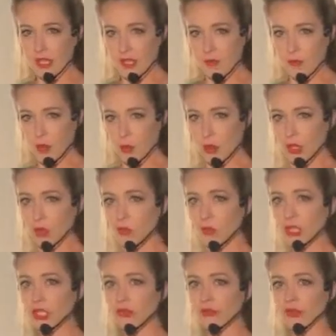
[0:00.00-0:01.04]
But we're going to
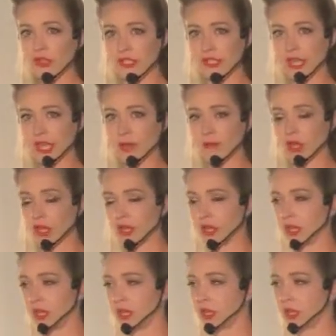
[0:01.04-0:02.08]
reach for the same,
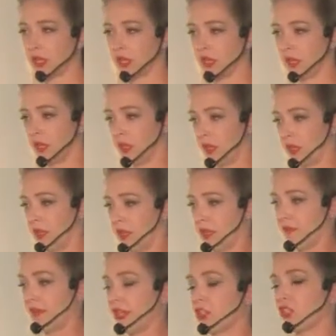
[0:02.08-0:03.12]

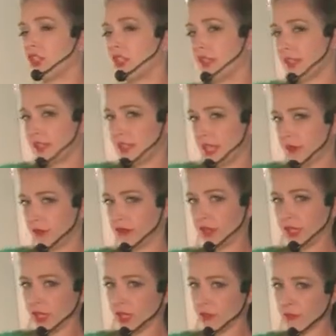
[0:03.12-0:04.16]
eventually the same
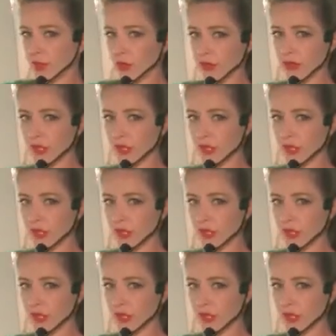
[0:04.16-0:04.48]
kind of both